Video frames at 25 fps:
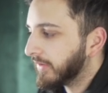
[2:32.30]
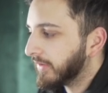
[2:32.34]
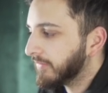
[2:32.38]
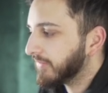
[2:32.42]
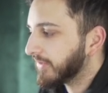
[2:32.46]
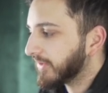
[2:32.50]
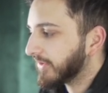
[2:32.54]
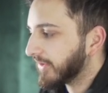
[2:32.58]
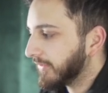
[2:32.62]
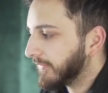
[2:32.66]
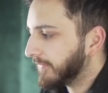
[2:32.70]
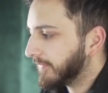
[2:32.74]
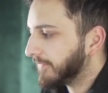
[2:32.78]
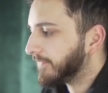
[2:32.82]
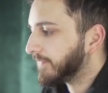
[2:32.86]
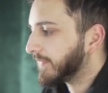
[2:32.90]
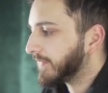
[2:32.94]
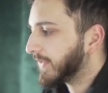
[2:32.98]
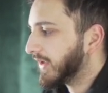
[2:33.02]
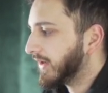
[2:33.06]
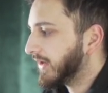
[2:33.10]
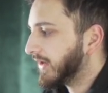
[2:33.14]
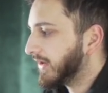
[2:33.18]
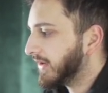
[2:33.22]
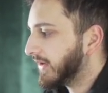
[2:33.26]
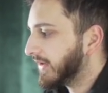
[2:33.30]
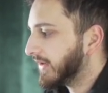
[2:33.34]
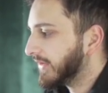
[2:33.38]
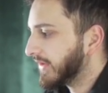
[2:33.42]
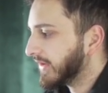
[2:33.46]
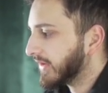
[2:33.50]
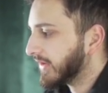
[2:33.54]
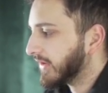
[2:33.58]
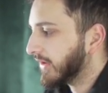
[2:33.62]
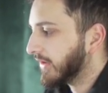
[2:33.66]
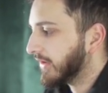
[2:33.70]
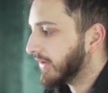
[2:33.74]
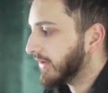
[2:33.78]
So I
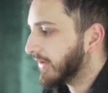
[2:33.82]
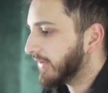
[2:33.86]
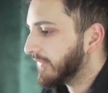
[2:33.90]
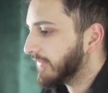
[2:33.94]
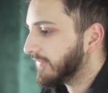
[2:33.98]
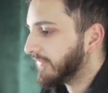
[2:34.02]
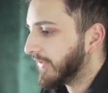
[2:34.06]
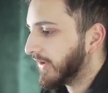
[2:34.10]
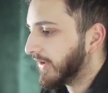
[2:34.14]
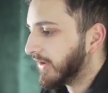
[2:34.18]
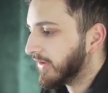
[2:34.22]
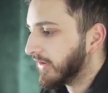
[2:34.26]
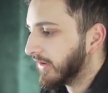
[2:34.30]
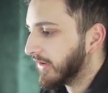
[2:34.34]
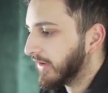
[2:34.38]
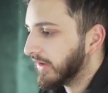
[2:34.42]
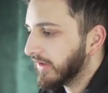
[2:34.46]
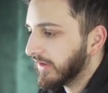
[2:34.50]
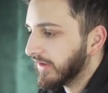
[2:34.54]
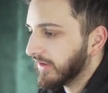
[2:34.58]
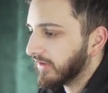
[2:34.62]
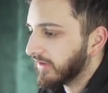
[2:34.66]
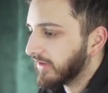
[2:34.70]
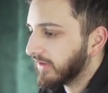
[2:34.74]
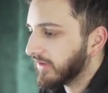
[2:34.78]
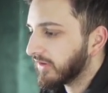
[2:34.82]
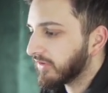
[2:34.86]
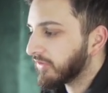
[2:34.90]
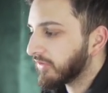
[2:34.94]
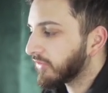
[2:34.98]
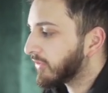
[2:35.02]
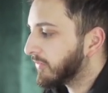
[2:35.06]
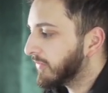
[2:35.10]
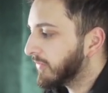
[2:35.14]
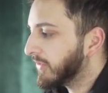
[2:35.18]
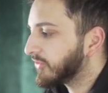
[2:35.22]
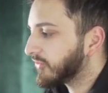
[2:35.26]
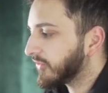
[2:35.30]
think a little
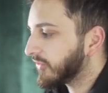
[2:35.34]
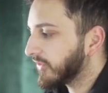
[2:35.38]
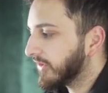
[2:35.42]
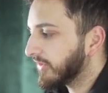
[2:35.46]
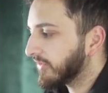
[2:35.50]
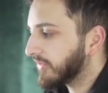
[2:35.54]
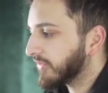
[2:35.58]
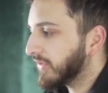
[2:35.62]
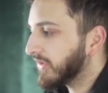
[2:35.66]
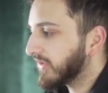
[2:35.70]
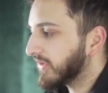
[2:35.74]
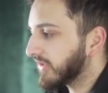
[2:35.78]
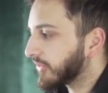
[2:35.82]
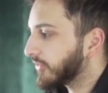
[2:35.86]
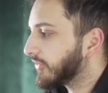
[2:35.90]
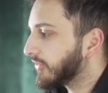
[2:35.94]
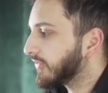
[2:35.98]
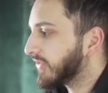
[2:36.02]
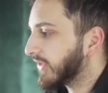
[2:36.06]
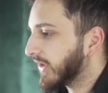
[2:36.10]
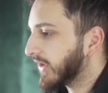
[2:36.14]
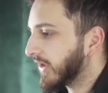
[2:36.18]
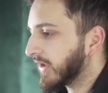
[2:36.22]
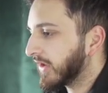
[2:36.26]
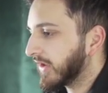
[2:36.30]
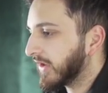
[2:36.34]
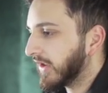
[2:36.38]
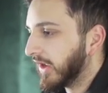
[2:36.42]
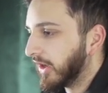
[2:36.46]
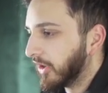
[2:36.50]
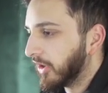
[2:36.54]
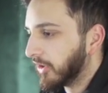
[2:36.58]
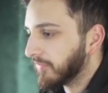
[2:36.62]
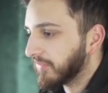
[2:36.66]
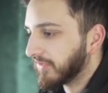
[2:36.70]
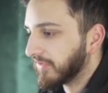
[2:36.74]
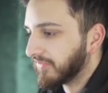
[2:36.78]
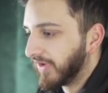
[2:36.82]
commission is always a good thing. It
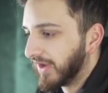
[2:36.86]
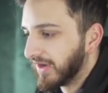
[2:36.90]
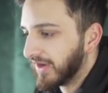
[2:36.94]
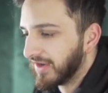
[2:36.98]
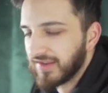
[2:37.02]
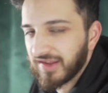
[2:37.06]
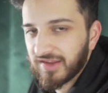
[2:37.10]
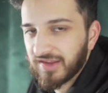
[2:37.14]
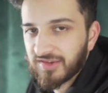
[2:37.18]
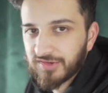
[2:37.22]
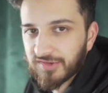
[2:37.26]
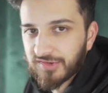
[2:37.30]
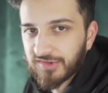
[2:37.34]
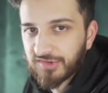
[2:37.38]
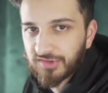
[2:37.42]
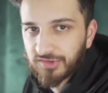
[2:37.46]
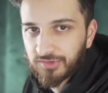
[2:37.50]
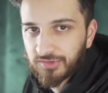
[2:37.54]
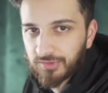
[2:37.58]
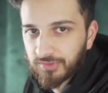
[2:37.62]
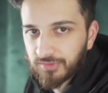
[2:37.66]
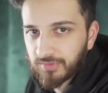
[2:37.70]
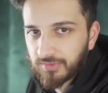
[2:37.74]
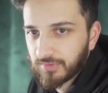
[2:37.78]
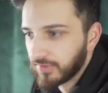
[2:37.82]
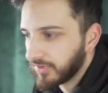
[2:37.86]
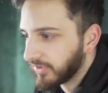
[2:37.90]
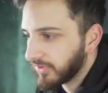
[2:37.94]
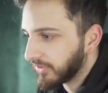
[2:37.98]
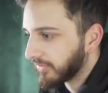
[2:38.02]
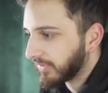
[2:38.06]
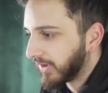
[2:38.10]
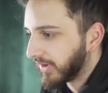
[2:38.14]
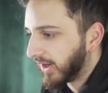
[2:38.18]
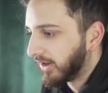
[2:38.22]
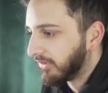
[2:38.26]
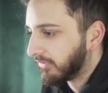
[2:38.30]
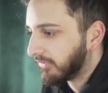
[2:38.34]
helps validators to, you
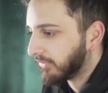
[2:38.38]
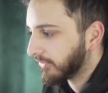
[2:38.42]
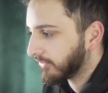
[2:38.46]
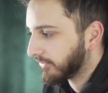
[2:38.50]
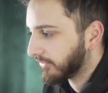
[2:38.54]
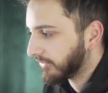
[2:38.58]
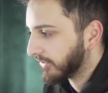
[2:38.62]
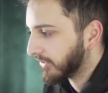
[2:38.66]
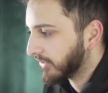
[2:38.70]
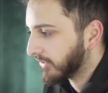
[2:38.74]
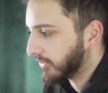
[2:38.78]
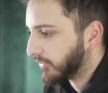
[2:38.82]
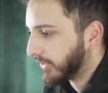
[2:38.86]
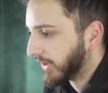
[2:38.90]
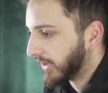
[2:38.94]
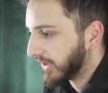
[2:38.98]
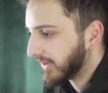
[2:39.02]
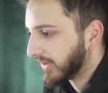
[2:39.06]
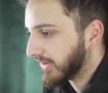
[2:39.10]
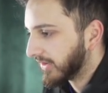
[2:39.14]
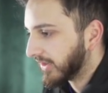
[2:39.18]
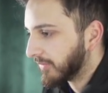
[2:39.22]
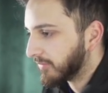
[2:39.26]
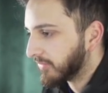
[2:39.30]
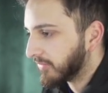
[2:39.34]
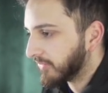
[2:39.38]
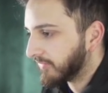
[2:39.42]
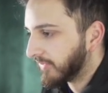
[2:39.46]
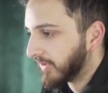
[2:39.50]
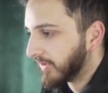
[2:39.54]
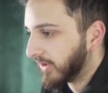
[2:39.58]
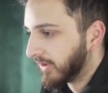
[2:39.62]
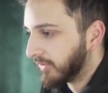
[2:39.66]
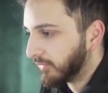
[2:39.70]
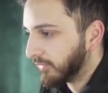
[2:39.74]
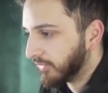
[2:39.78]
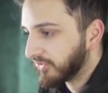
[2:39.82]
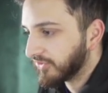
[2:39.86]
know, carry on doing the work that they
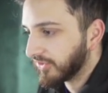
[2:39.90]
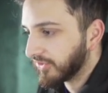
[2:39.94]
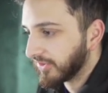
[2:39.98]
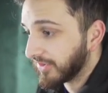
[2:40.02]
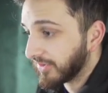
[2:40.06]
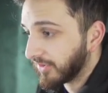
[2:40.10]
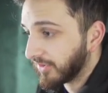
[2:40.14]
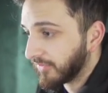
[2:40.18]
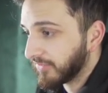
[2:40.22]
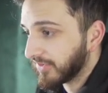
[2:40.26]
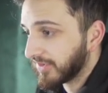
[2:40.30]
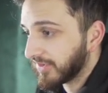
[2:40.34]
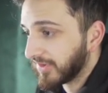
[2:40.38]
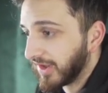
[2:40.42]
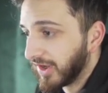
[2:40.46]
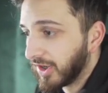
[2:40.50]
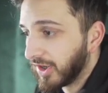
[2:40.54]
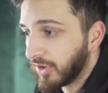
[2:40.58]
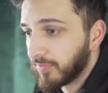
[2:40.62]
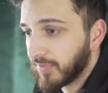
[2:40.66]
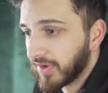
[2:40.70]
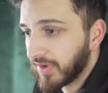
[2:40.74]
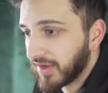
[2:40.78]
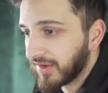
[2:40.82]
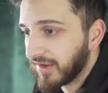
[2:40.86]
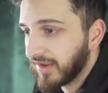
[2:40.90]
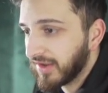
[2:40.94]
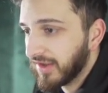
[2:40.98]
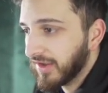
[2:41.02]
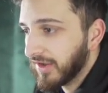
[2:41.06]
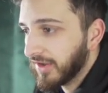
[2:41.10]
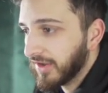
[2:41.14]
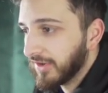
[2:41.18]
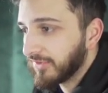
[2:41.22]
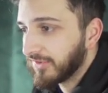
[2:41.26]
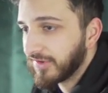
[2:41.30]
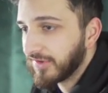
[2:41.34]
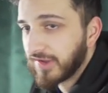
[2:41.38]
provide, which is obviously helping
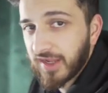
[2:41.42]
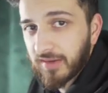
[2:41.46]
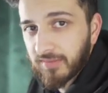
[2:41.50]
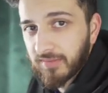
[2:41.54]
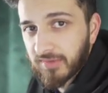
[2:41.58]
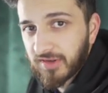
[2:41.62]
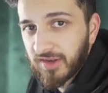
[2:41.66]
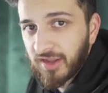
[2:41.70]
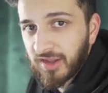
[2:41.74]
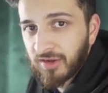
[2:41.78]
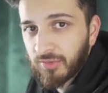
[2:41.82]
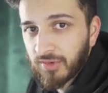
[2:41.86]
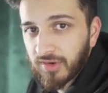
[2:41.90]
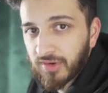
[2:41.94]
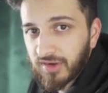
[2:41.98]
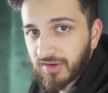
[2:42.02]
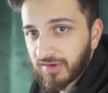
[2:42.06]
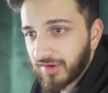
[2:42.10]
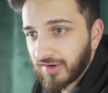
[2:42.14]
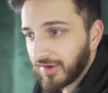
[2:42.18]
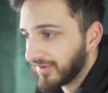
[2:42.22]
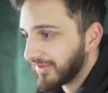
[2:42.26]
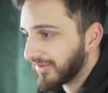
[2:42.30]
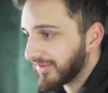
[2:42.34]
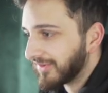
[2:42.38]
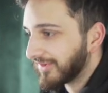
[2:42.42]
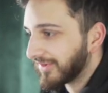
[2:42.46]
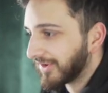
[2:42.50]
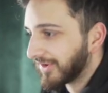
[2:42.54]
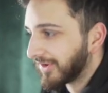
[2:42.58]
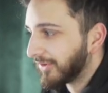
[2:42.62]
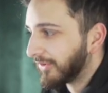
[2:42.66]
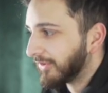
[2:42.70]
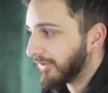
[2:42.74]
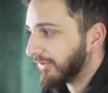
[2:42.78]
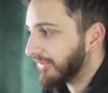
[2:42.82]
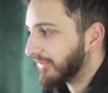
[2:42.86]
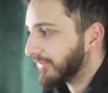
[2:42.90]
to keep the network nice and
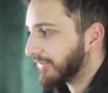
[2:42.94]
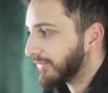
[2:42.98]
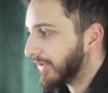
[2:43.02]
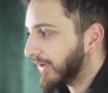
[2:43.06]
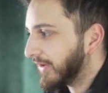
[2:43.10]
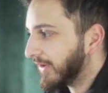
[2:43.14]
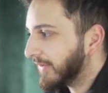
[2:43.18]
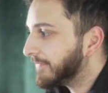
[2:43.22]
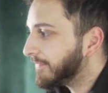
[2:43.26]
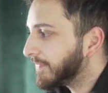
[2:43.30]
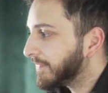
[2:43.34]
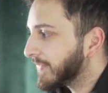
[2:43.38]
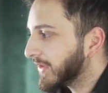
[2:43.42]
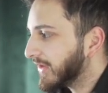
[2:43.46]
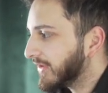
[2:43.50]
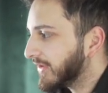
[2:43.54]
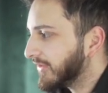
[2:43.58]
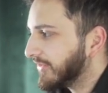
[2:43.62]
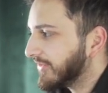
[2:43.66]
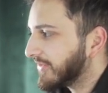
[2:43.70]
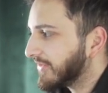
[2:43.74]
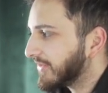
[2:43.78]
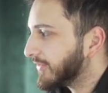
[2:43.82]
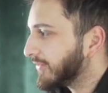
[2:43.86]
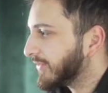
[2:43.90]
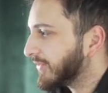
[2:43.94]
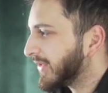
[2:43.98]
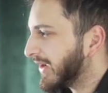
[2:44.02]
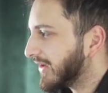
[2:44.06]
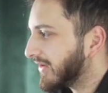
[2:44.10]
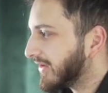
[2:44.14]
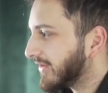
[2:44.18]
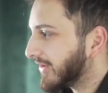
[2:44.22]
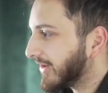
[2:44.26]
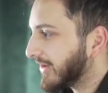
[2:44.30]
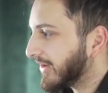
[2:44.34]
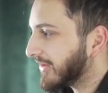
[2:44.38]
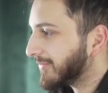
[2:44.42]
secure as well. And you still get
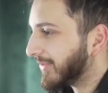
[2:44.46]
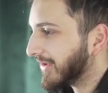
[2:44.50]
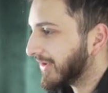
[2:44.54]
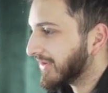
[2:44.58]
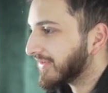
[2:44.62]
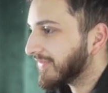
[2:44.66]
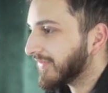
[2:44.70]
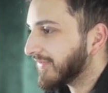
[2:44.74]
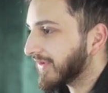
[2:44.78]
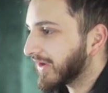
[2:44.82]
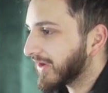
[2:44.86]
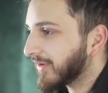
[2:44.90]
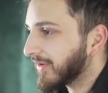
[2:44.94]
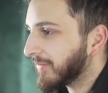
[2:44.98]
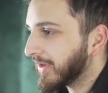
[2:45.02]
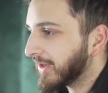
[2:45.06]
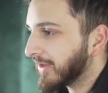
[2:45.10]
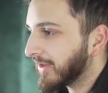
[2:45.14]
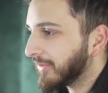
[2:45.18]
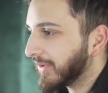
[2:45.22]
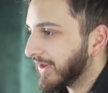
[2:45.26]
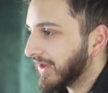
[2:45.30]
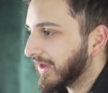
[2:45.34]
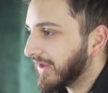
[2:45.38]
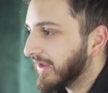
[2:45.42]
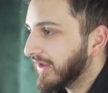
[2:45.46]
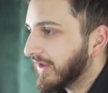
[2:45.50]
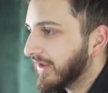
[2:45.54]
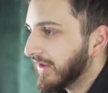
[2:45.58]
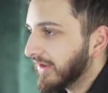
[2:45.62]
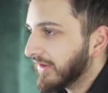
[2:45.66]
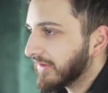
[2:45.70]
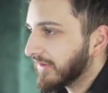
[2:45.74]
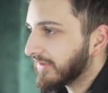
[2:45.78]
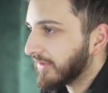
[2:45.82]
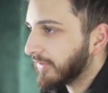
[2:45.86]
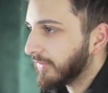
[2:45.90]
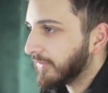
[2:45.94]
your nice passive income anyway.
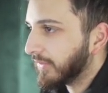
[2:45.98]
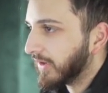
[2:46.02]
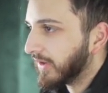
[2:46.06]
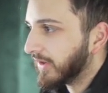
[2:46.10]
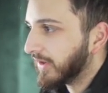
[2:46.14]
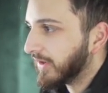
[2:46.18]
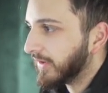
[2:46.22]
So